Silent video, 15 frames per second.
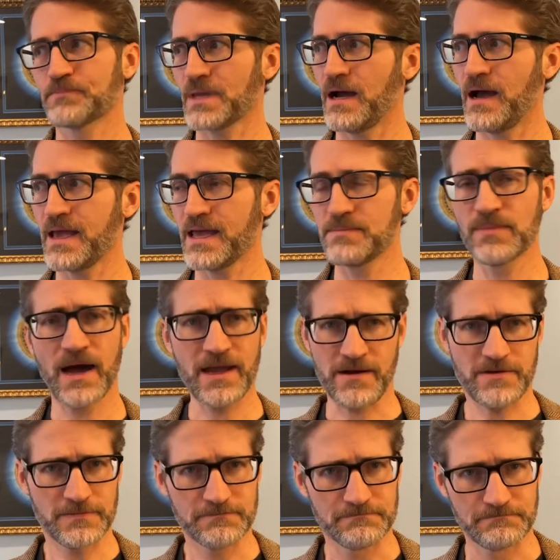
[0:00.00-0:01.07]
I
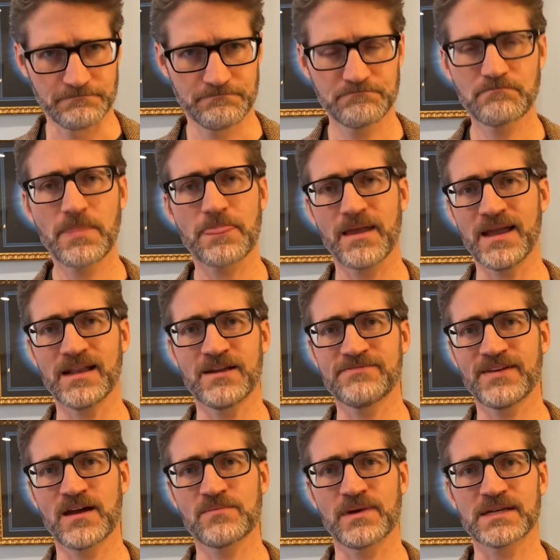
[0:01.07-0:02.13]
admired. And I
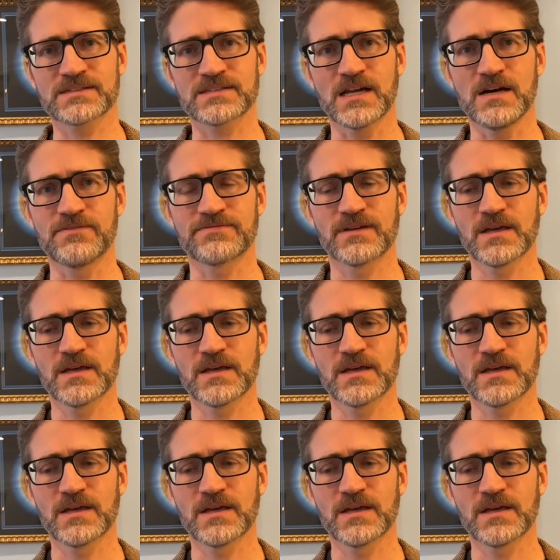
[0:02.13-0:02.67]
found myself,